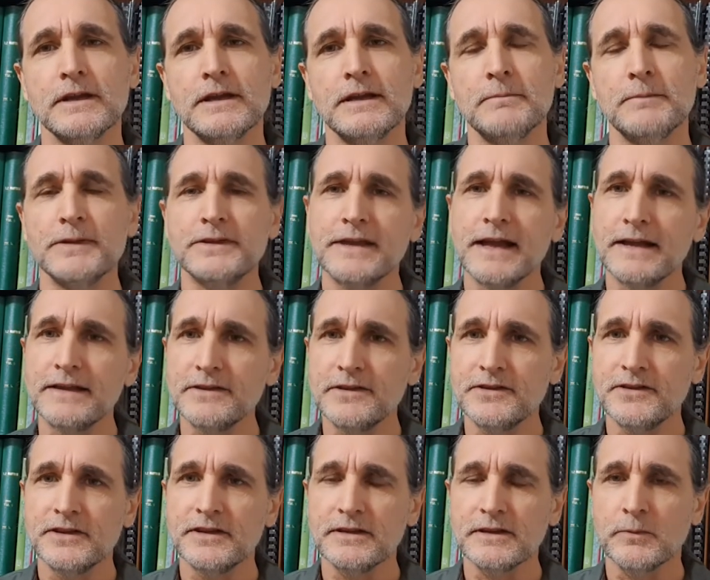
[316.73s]
But the other
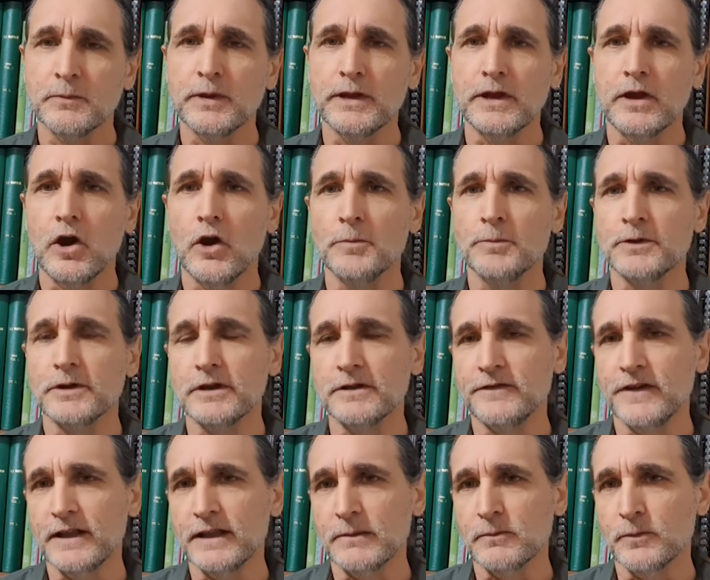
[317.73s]
thing that we hope to
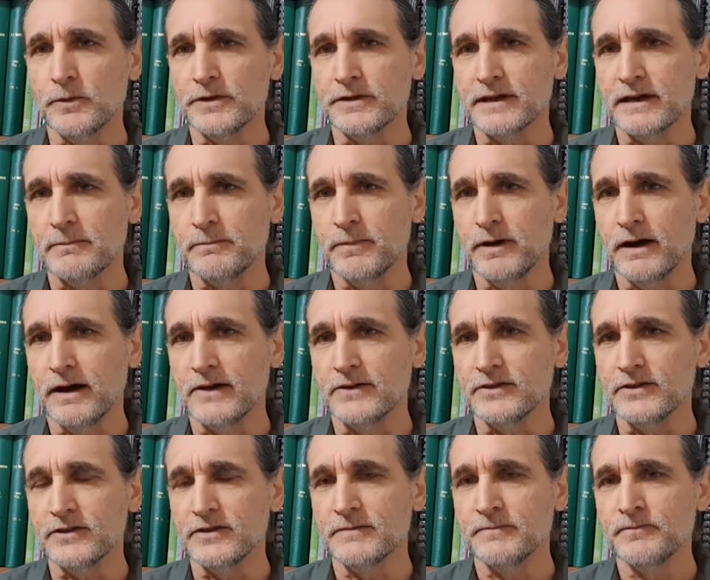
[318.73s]
develop with our
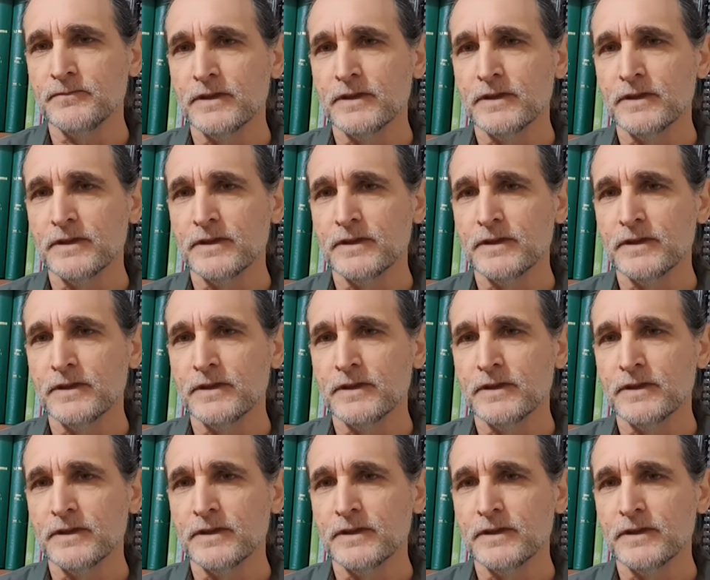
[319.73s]
partners